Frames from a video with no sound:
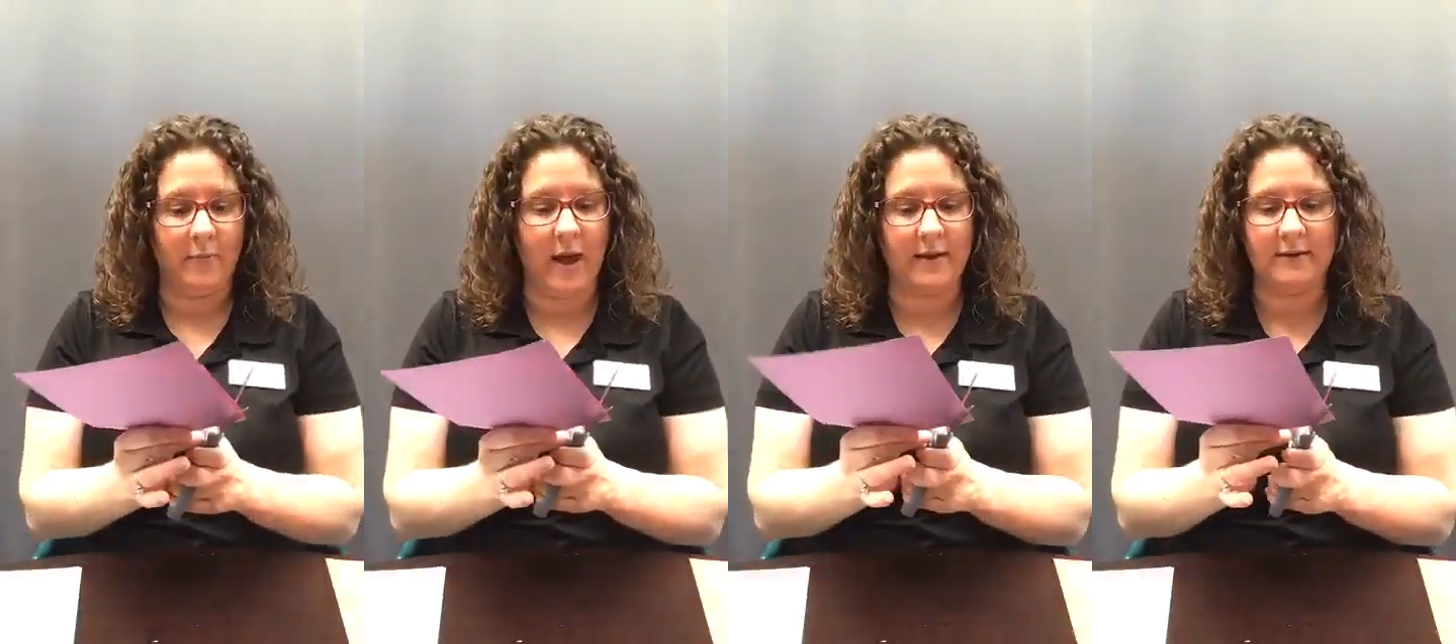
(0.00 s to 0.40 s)

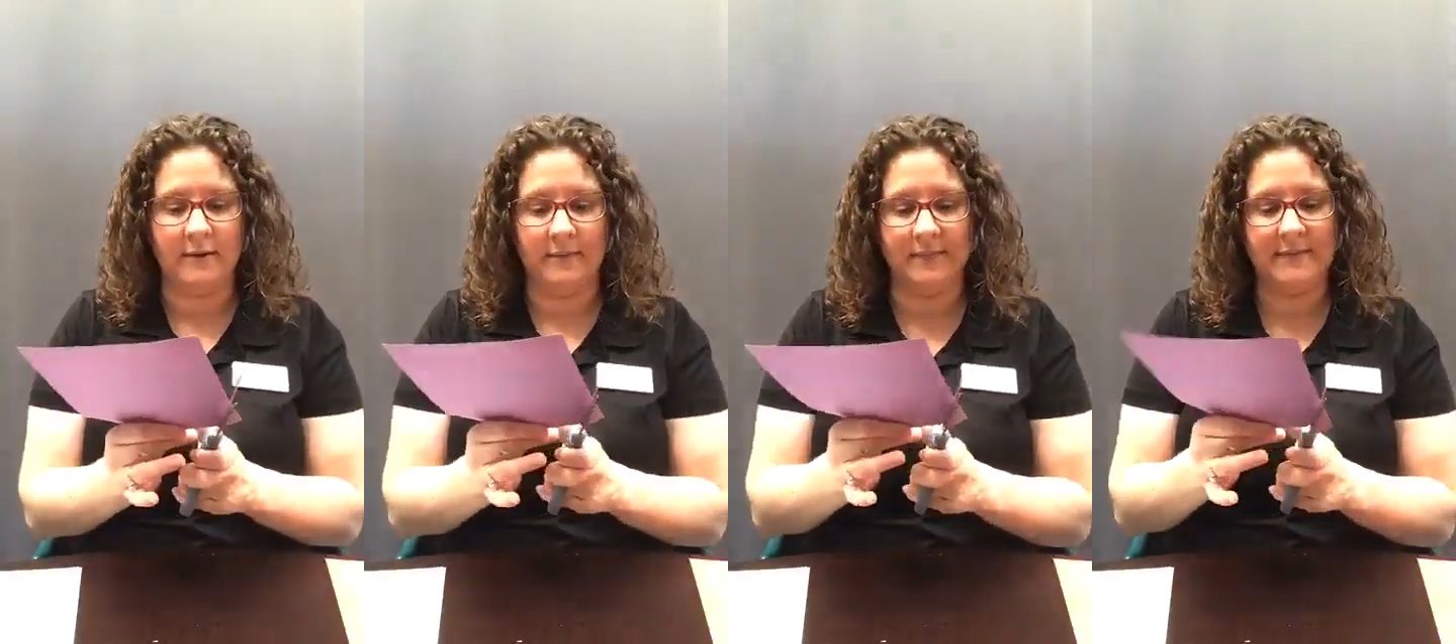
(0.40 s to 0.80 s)
But
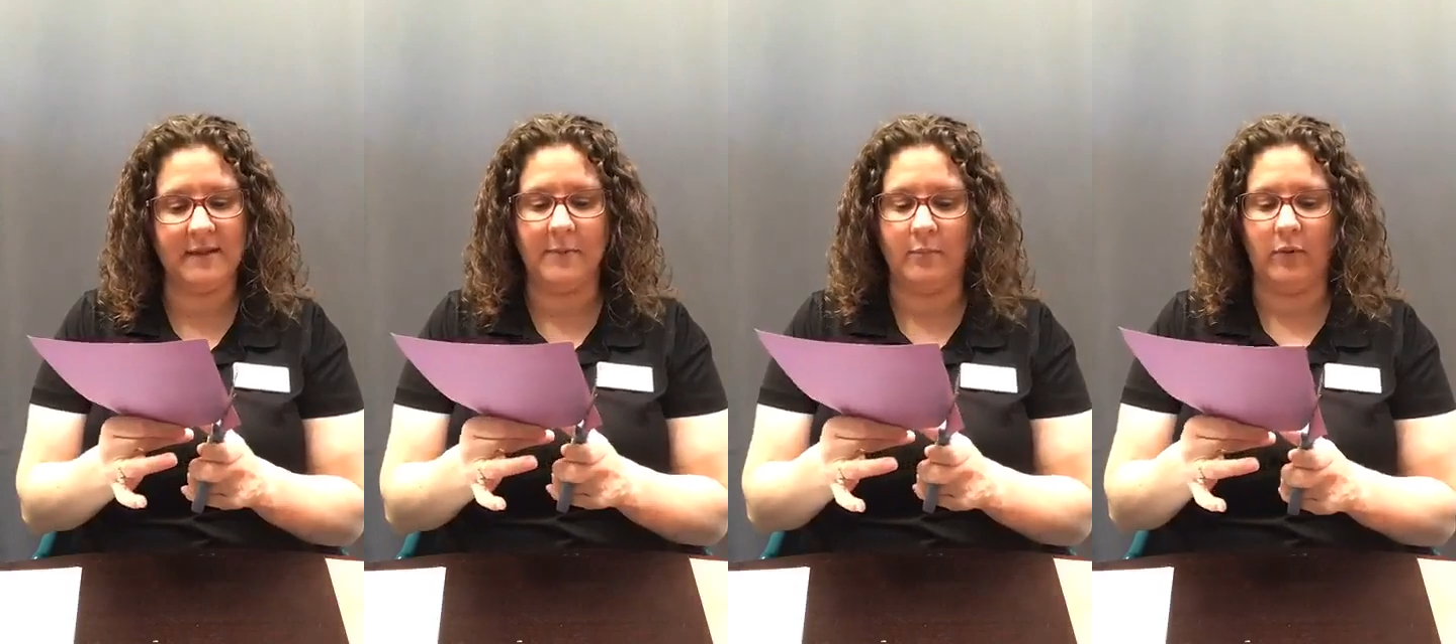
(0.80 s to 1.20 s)

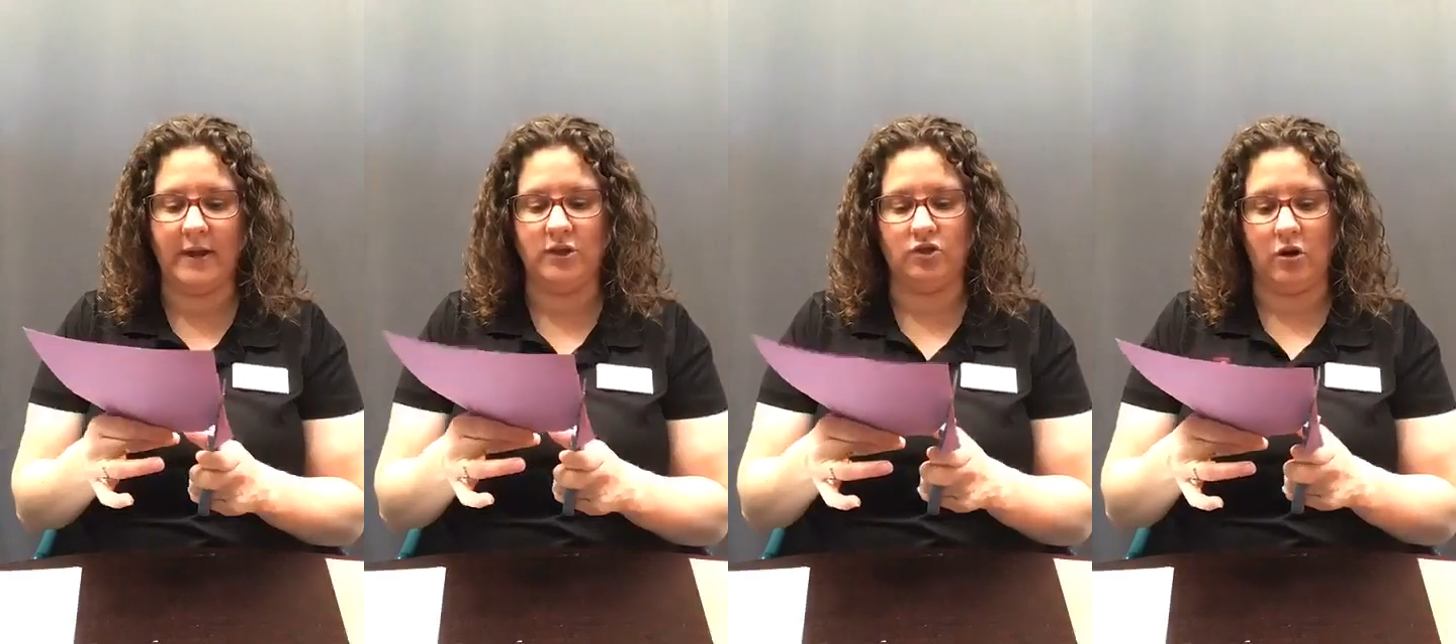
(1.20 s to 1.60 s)
some people
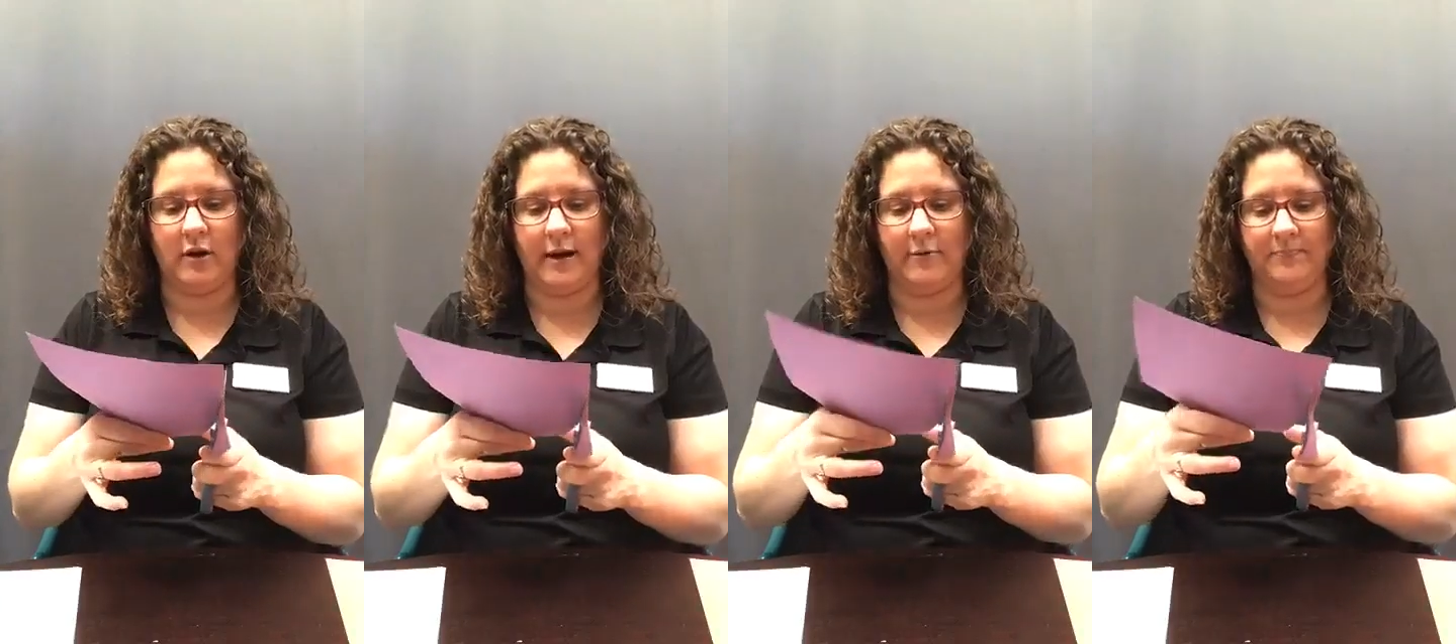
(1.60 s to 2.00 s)
like to draw
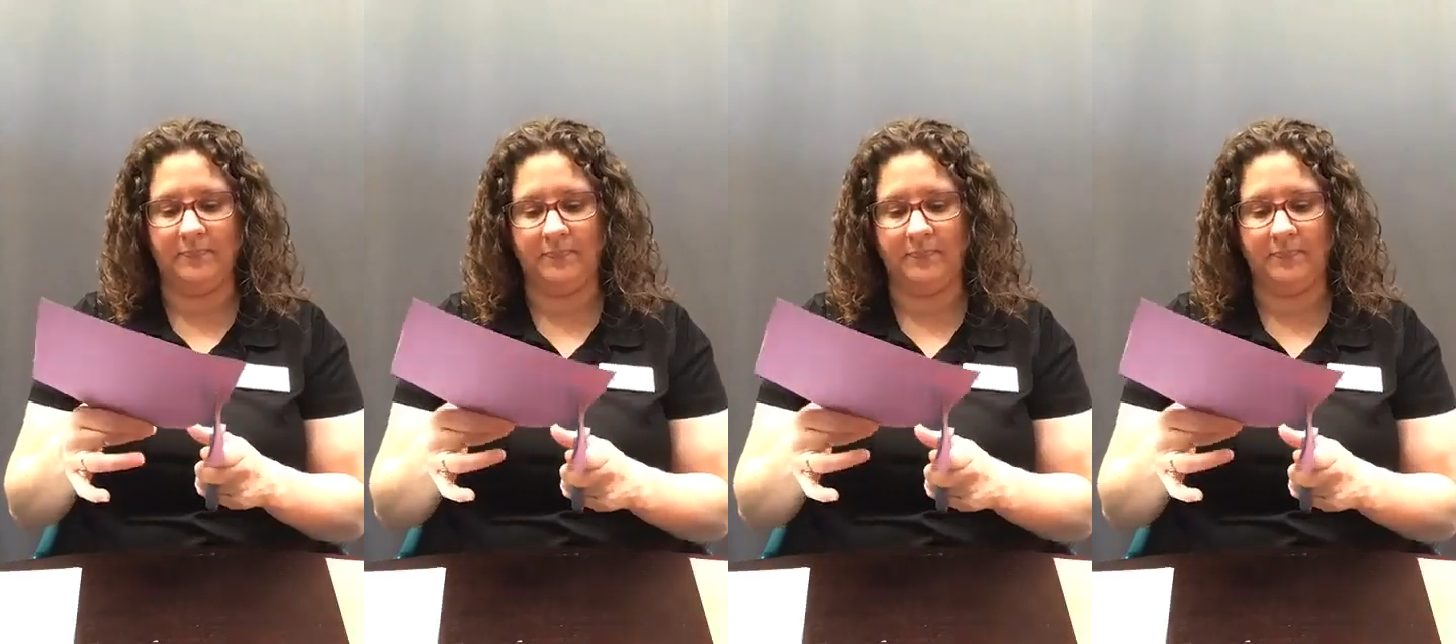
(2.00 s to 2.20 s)
it out.